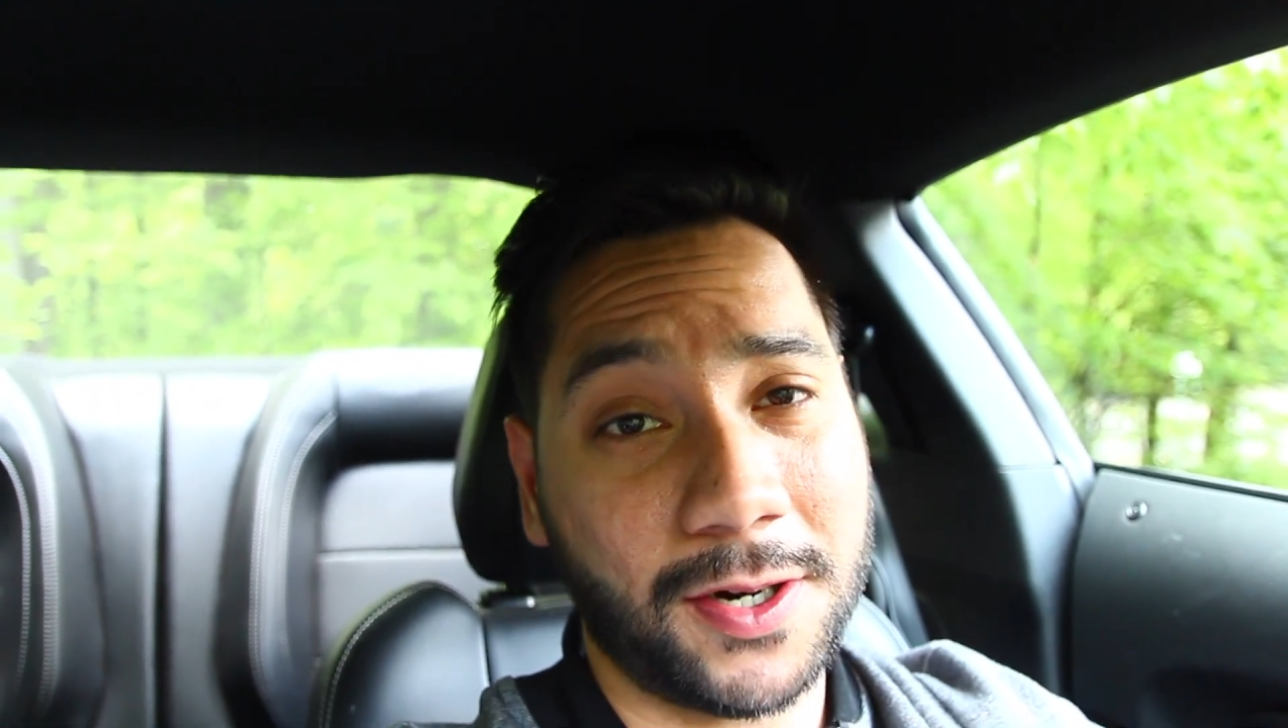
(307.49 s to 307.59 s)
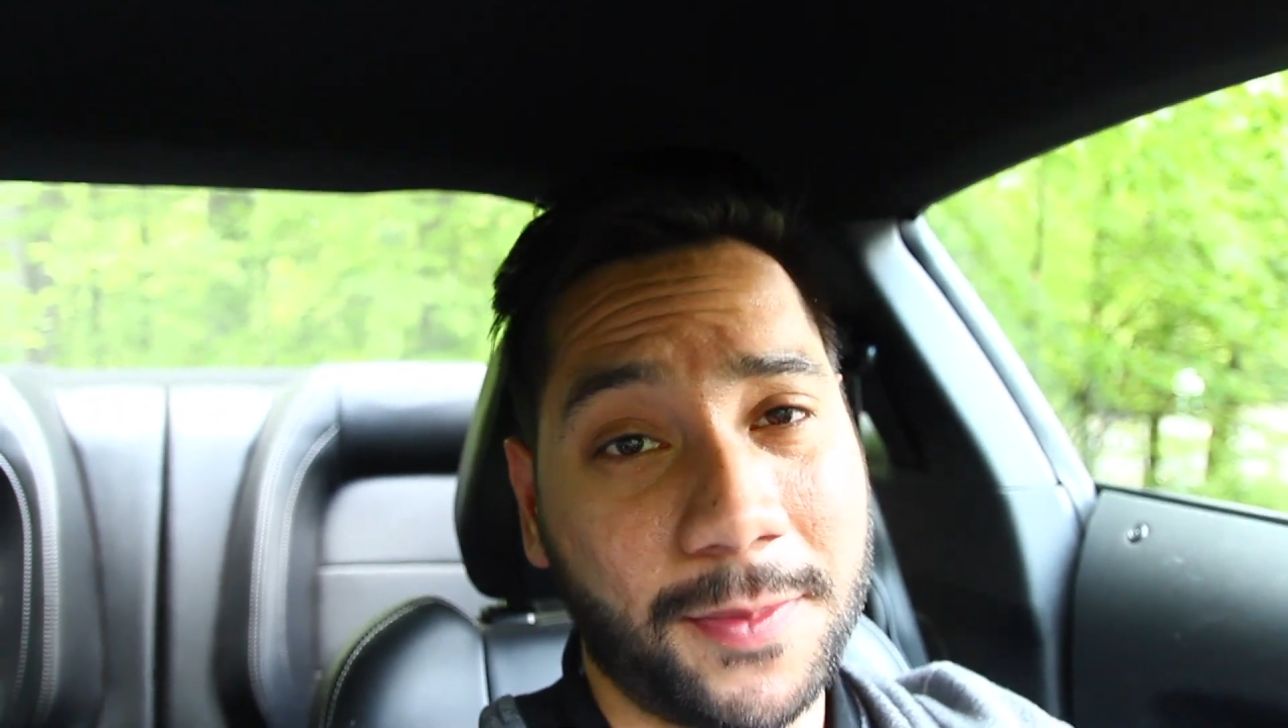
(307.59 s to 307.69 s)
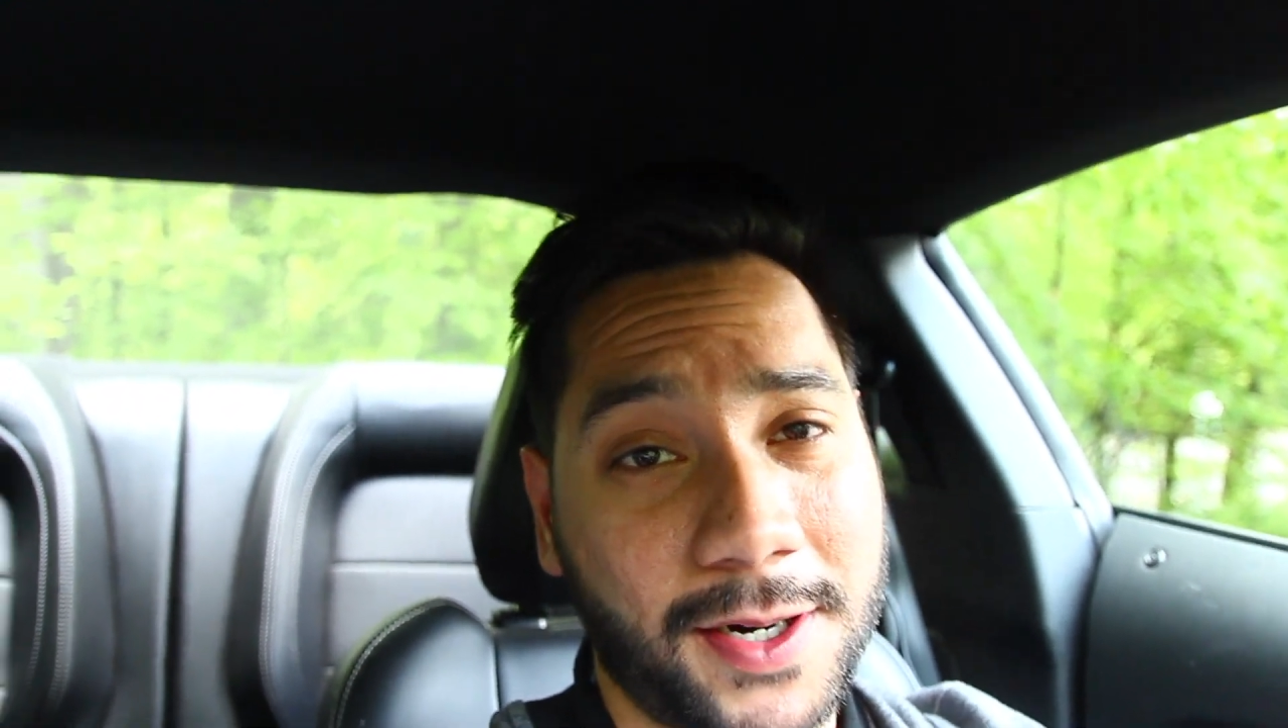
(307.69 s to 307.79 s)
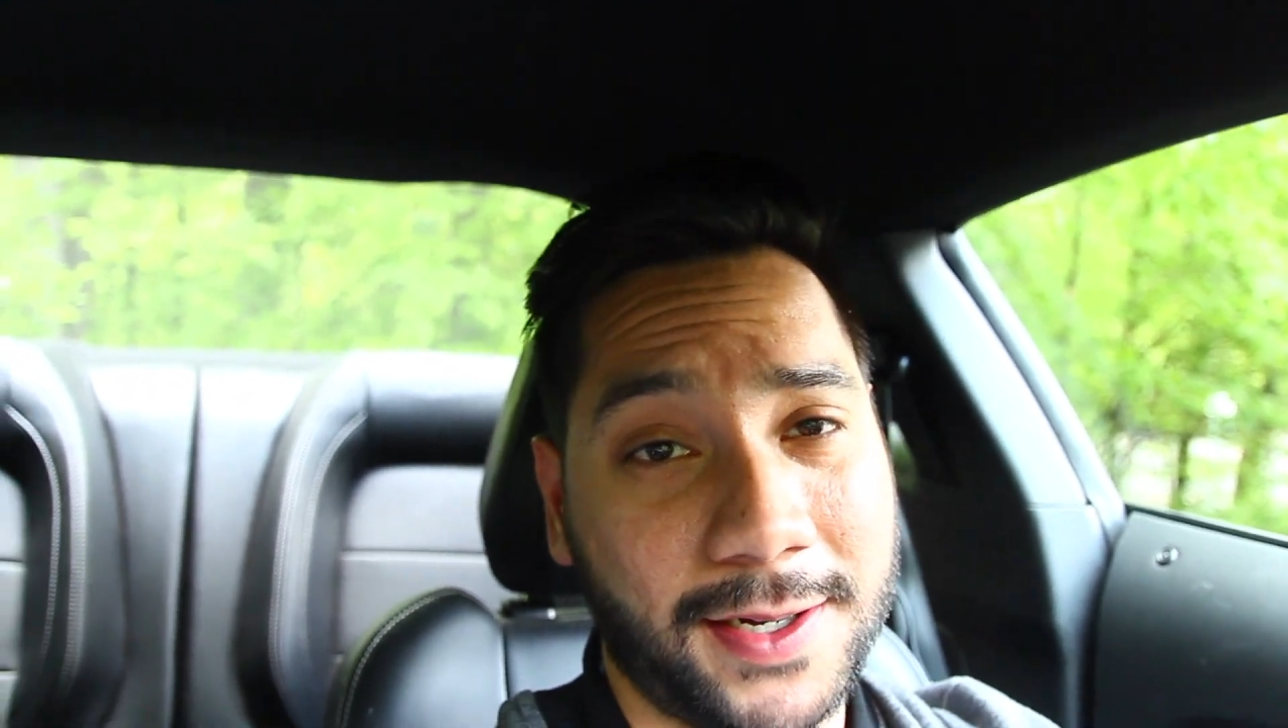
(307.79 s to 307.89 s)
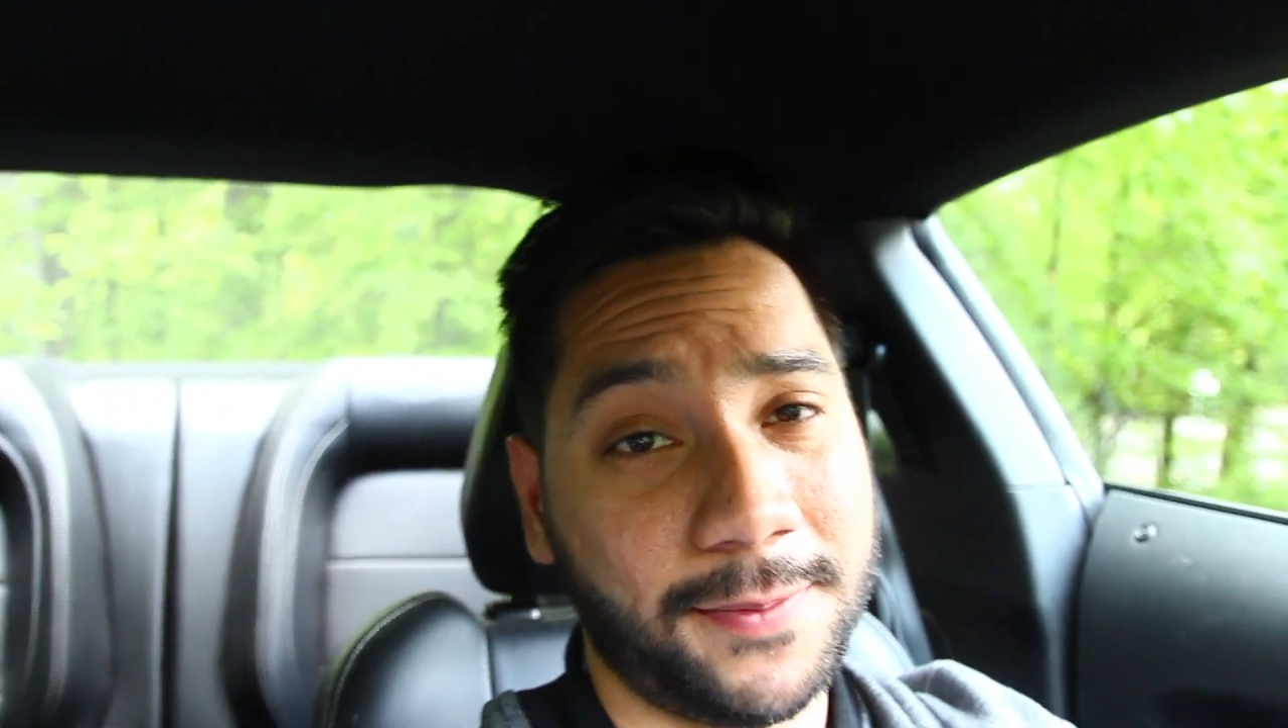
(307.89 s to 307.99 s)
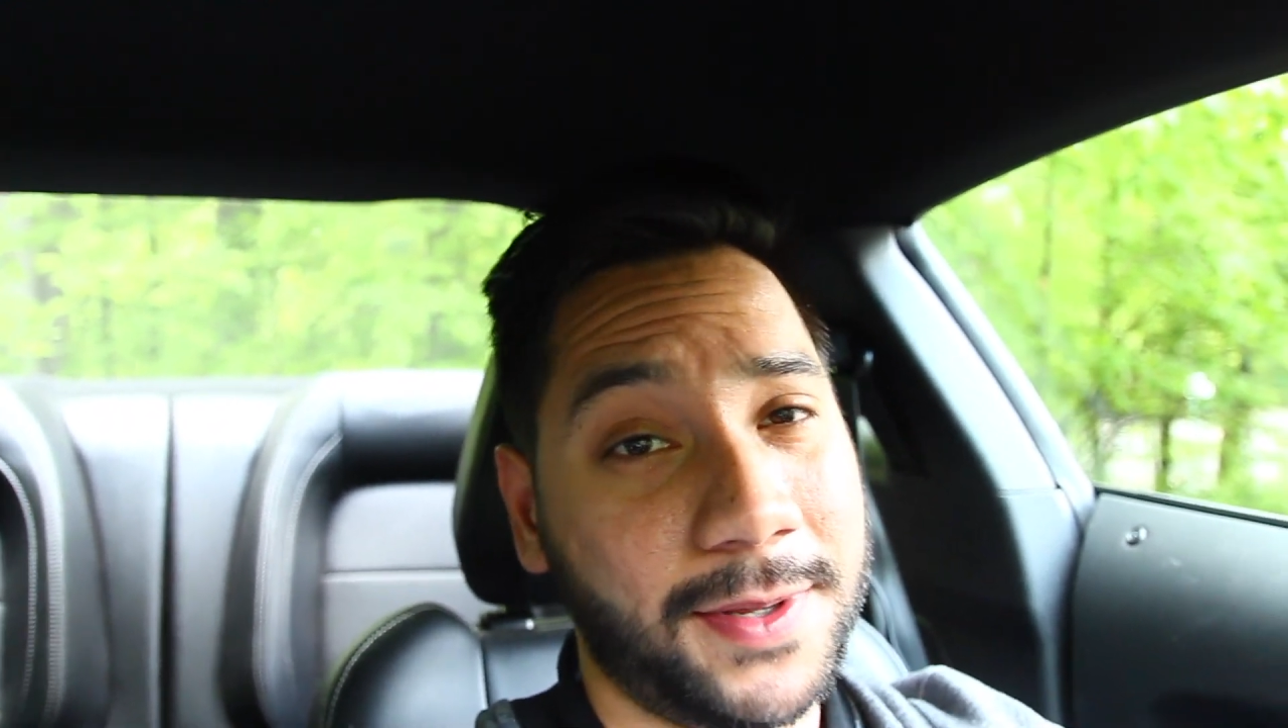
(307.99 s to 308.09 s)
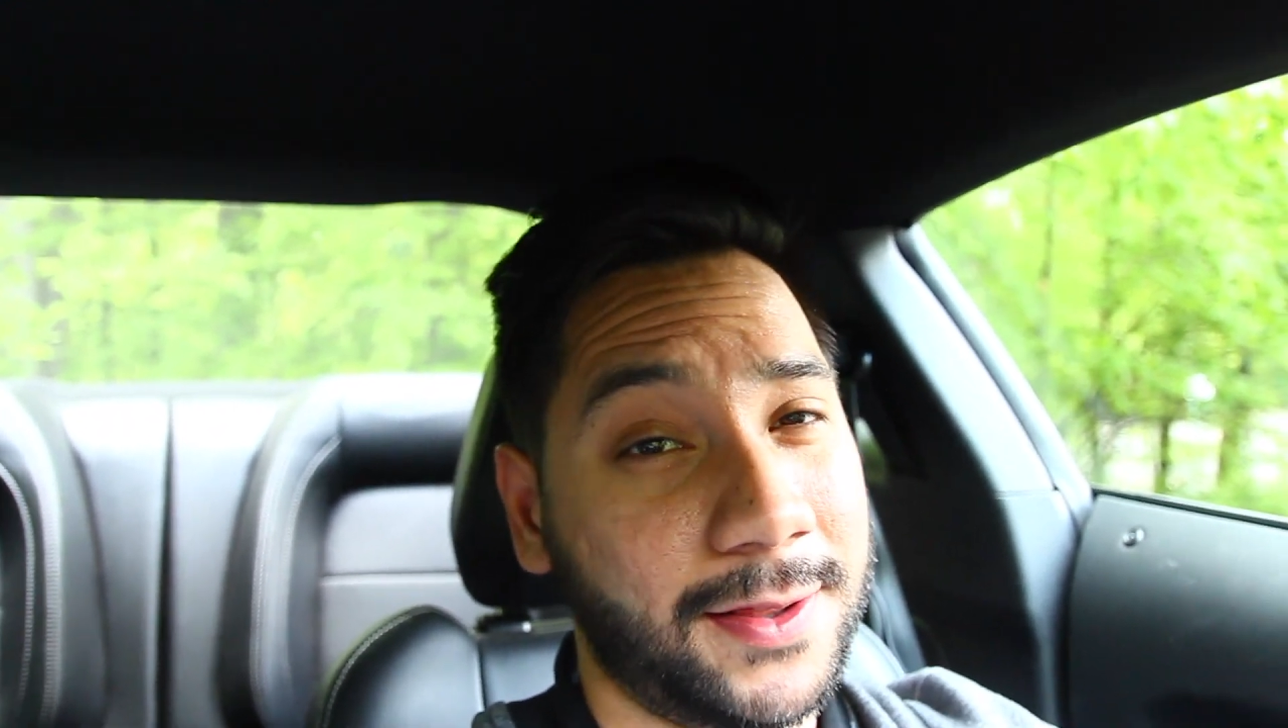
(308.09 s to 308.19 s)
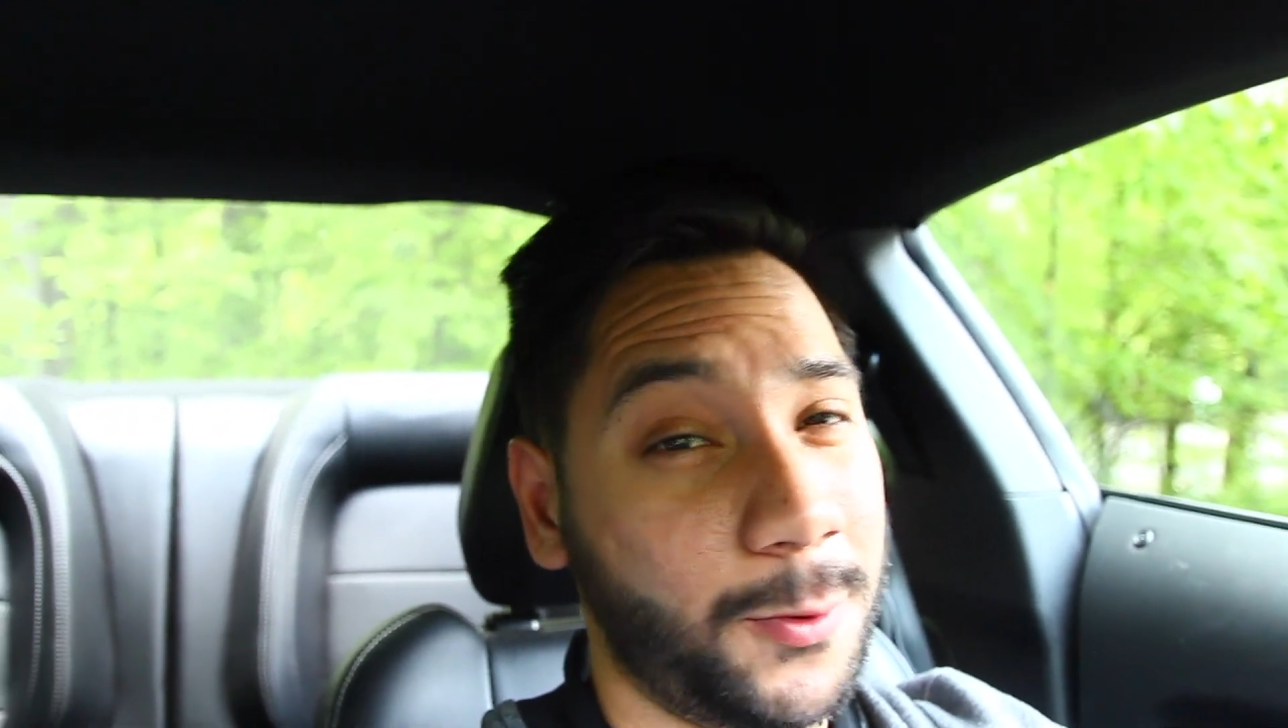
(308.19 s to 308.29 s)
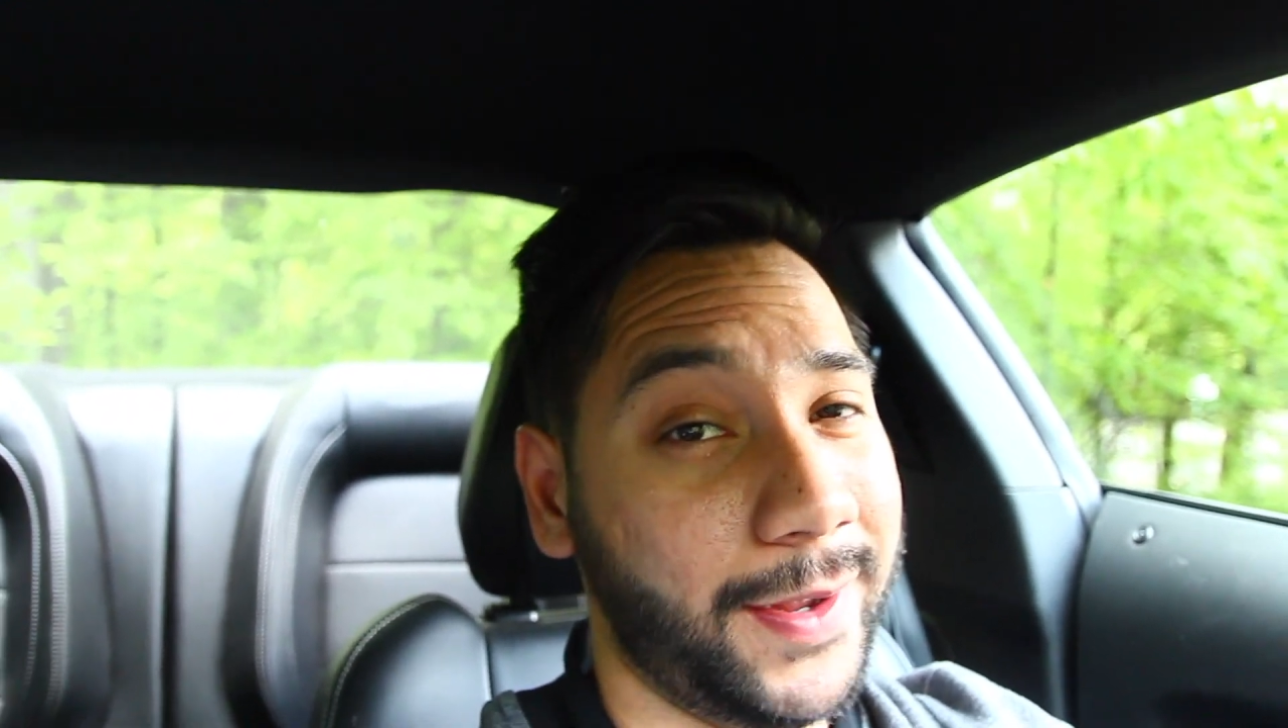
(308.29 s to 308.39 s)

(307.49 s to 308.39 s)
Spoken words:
market being the